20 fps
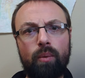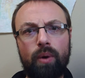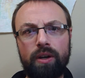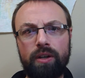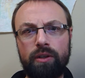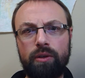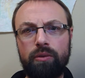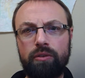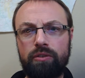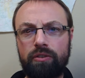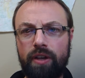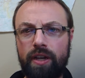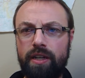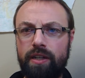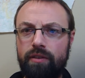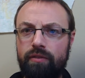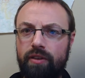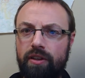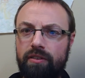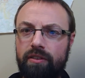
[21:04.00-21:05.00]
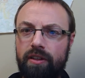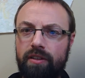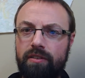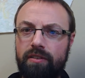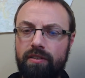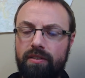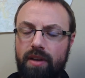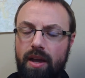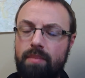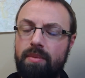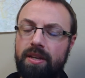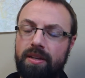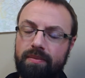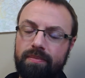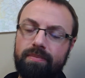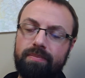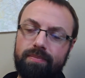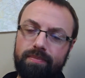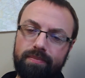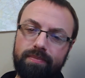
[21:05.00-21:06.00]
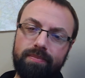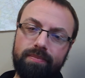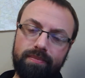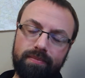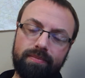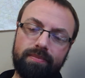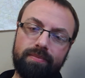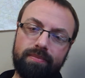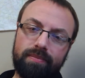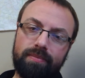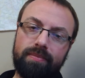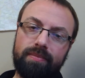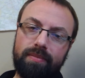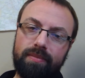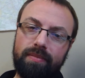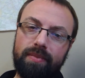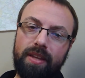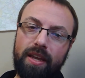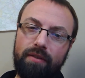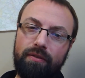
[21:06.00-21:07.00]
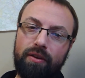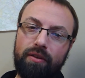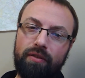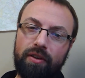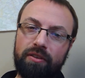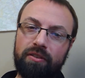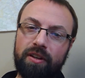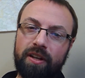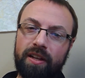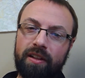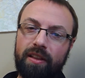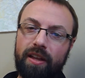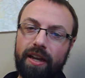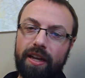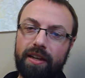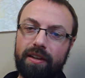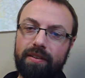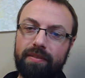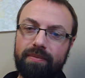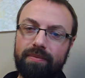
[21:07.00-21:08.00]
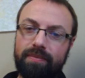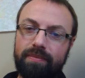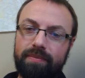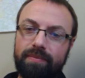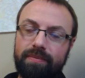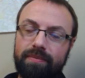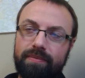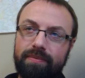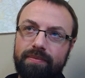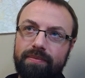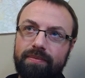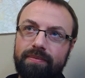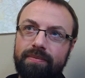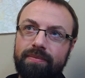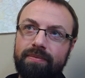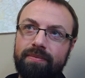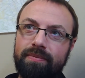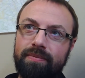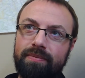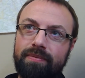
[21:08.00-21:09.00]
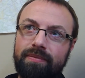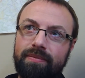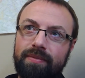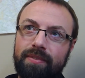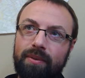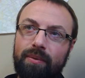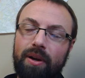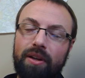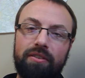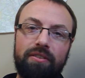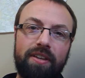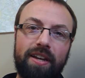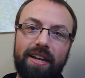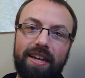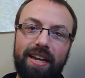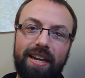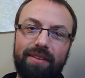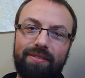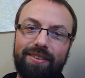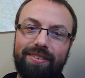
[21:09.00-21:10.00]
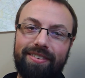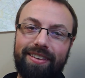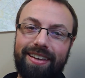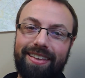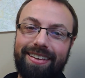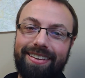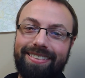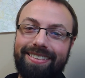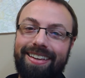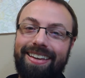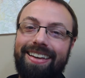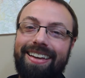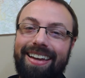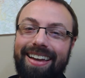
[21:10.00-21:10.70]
what news site you visit. I mean, if you're visiting I can't even say this.